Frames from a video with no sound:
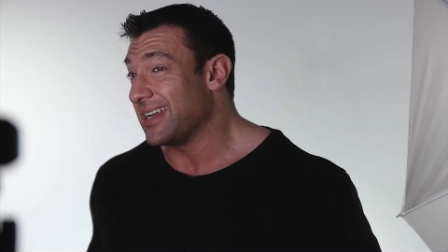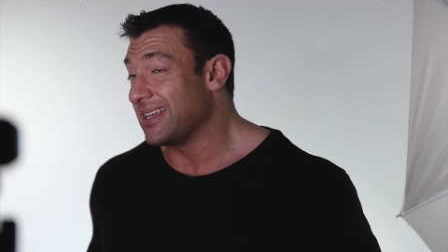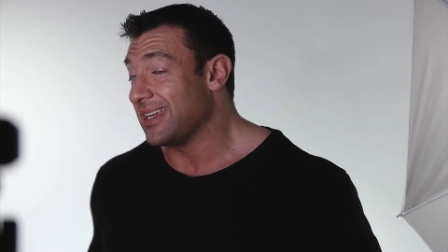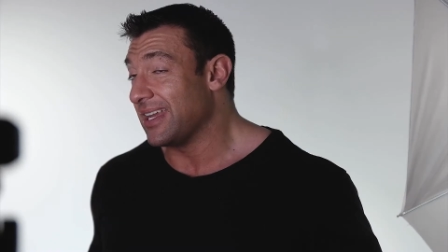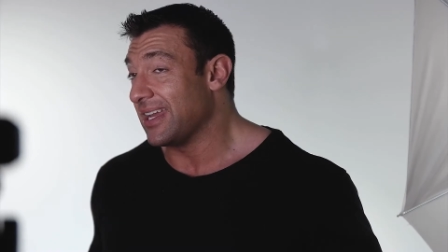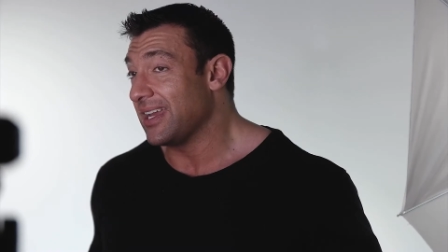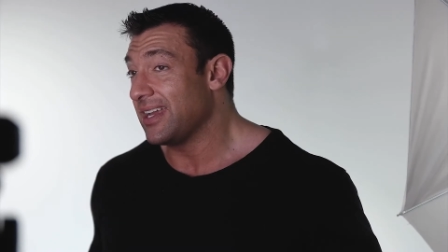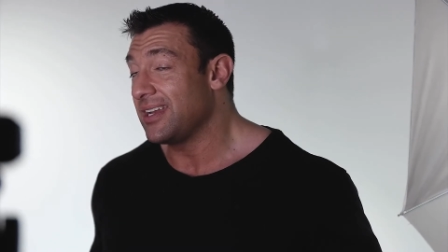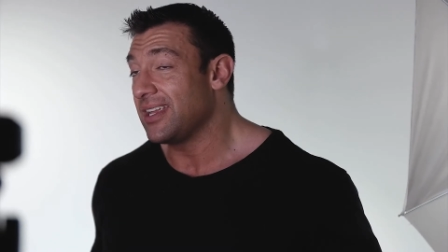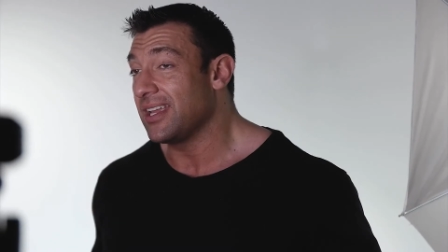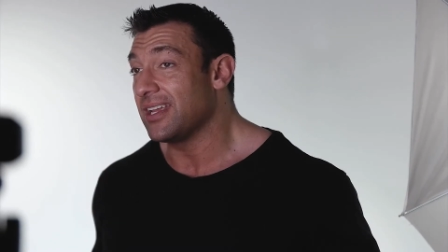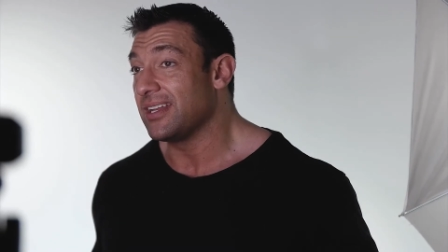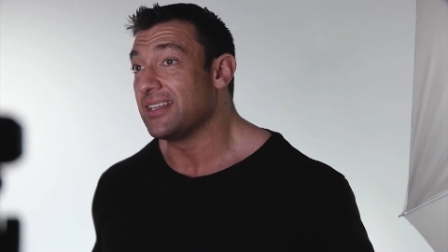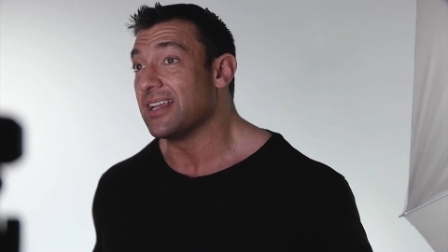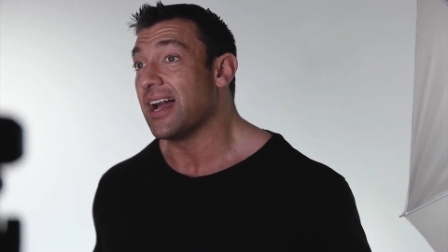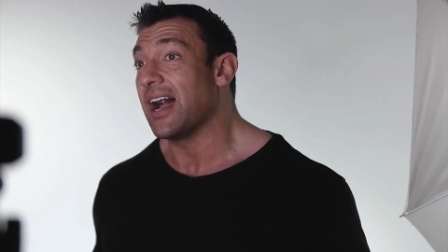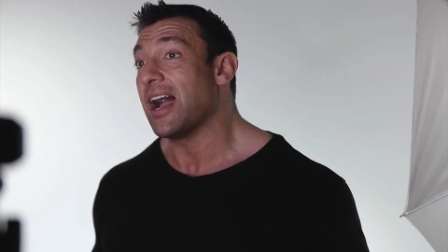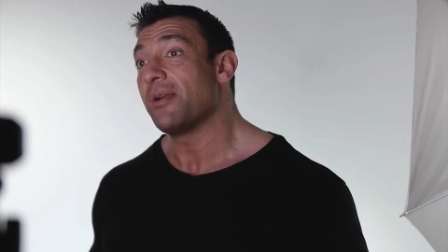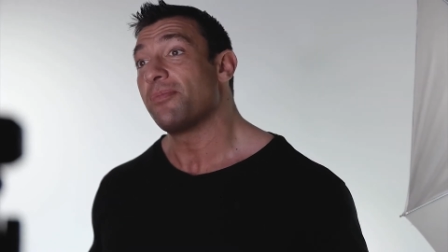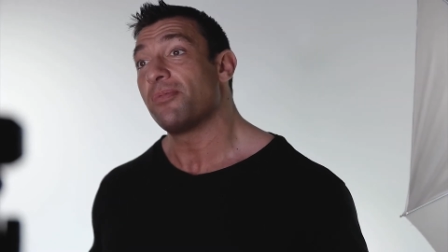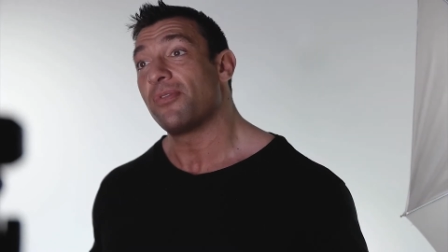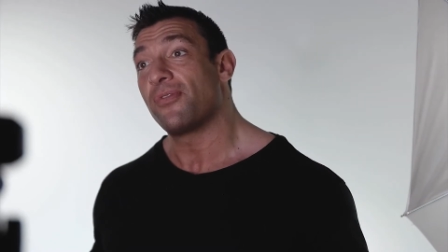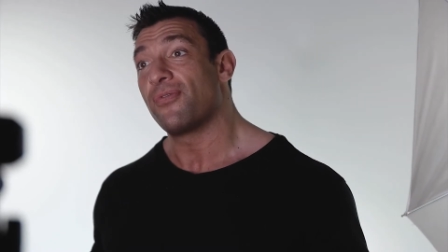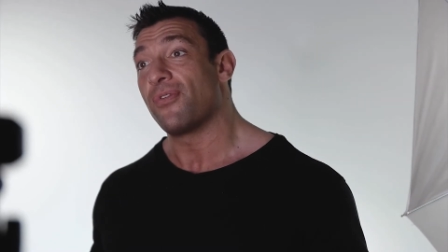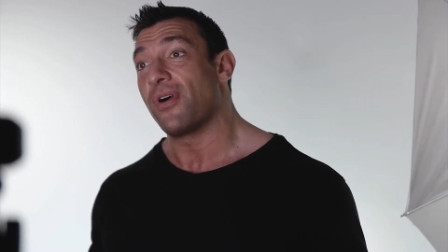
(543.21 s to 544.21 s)
I would
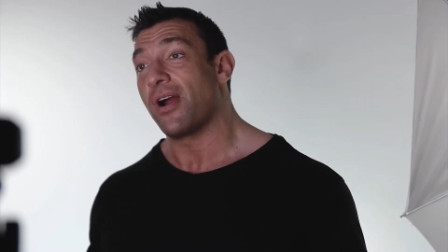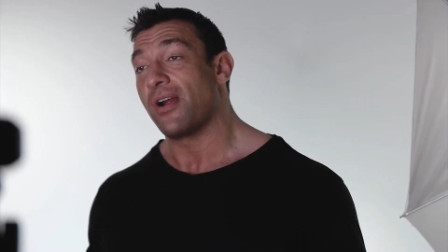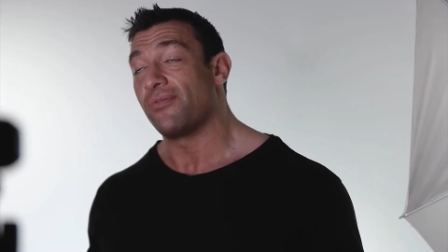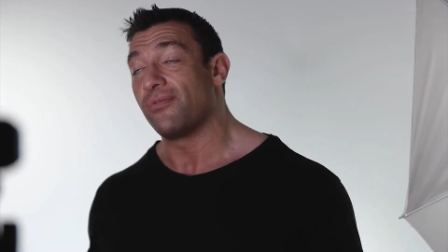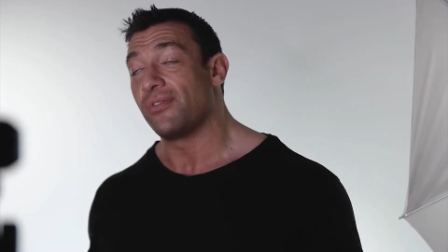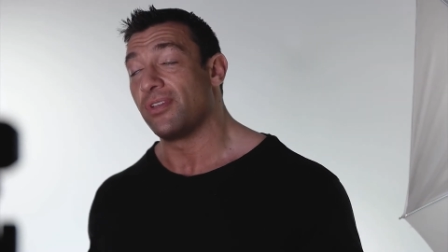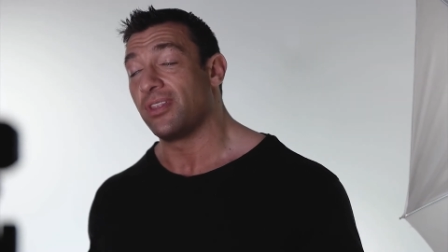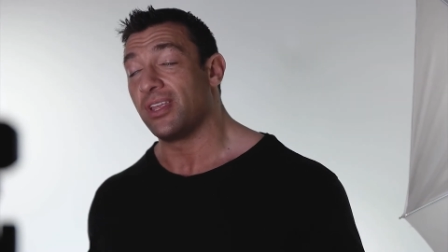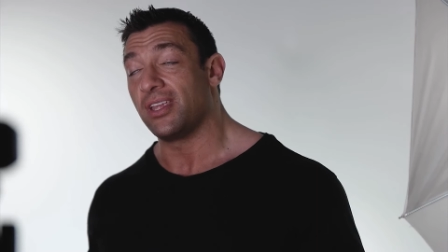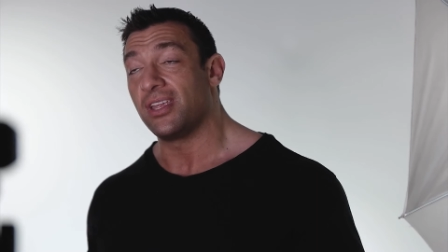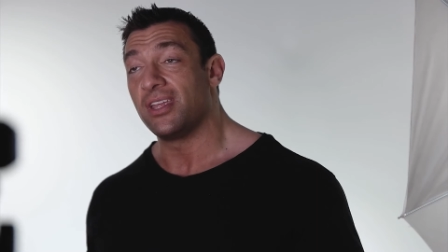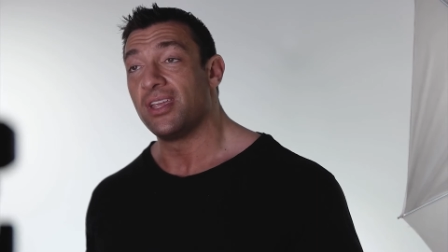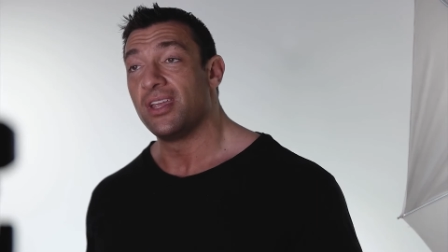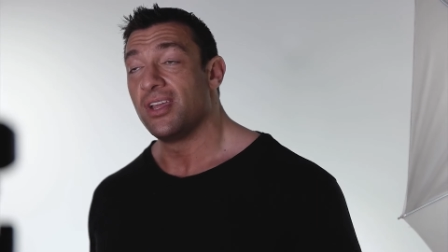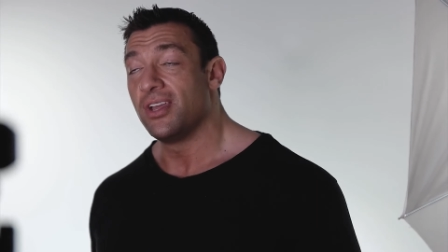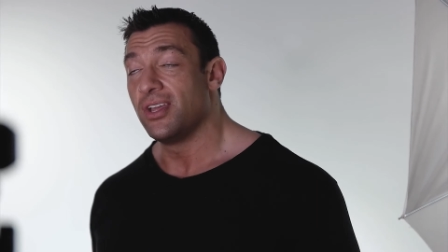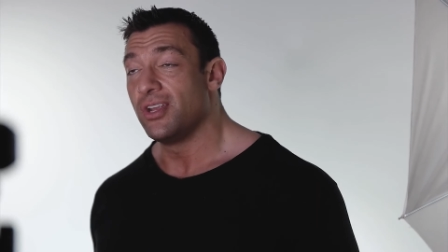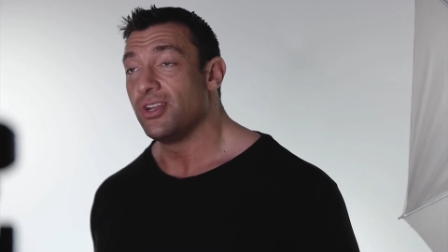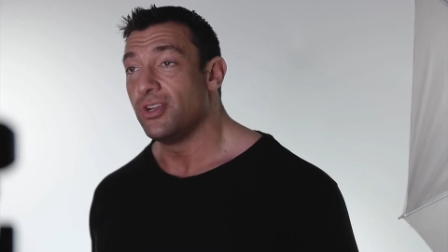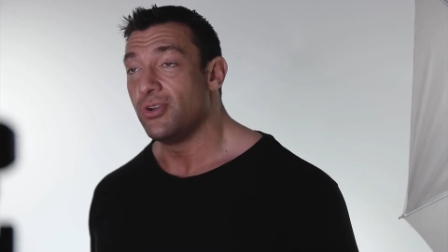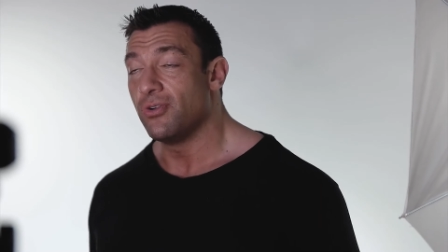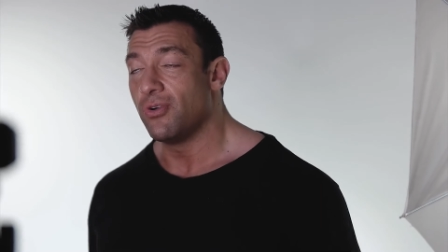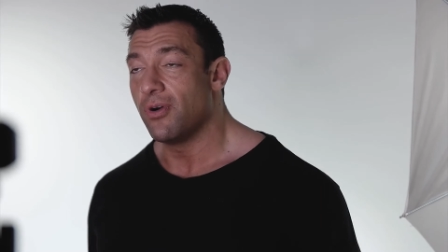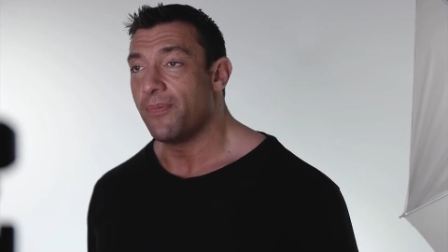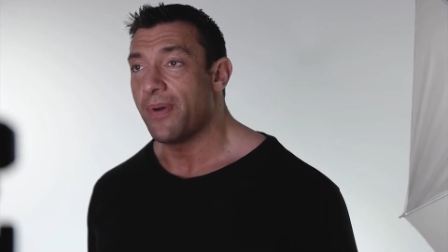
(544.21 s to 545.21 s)
actually crave doing this,
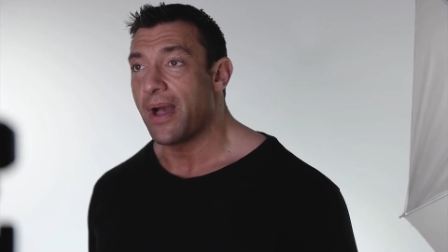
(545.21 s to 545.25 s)
so